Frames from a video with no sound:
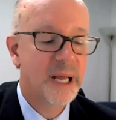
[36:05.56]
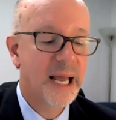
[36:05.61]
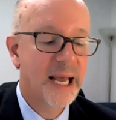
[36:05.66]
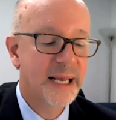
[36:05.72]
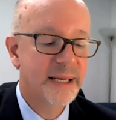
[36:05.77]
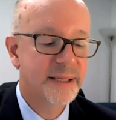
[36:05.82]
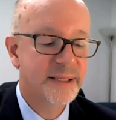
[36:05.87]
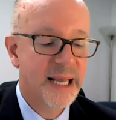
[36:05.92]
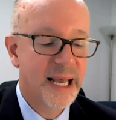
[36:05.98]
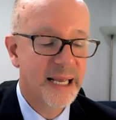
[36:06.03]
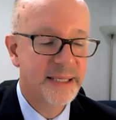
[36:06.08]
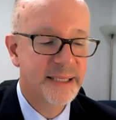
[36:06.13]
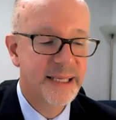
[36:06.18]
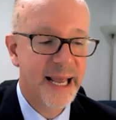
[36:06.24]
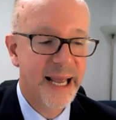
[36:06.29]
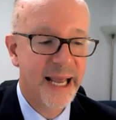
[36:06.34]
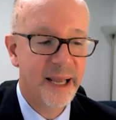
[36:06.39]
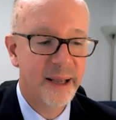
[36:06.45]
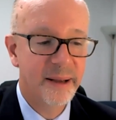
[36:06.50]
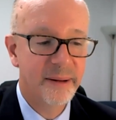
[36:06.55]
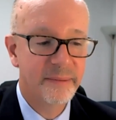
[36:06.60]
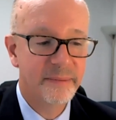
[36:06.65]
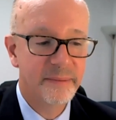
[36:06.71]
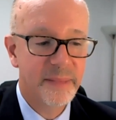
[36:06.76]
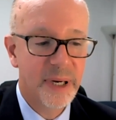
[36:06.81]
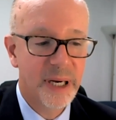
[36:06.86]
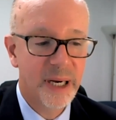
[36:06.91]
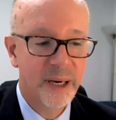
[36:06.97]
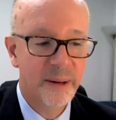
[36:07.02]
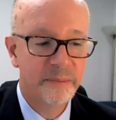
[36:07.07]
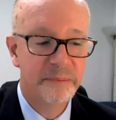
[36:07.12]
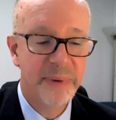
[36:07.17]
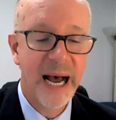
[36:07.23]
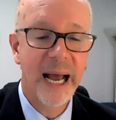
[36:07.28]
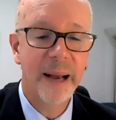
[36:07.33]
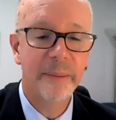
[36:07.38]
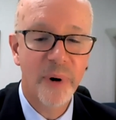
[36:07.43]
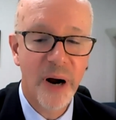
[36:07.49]
as a
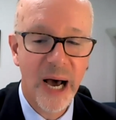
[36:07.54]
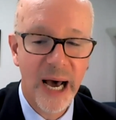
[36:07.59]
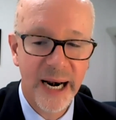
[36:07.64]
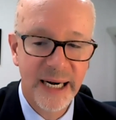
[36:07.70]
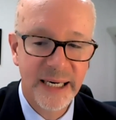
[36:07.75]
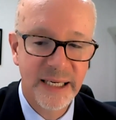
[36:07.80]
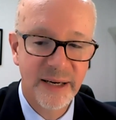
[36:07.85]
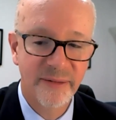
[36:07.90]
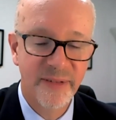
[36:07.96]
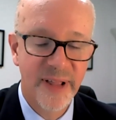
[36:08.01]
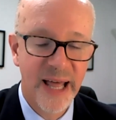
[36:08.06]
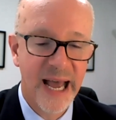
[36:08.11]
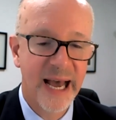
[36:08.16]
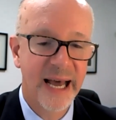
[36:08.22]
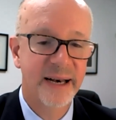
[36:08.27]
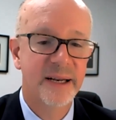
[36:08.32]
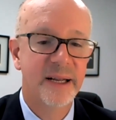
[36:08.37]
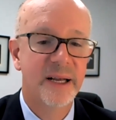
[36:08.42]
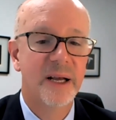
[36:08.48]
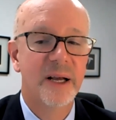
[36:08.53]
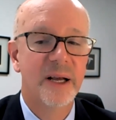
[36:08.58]
byproduct of that,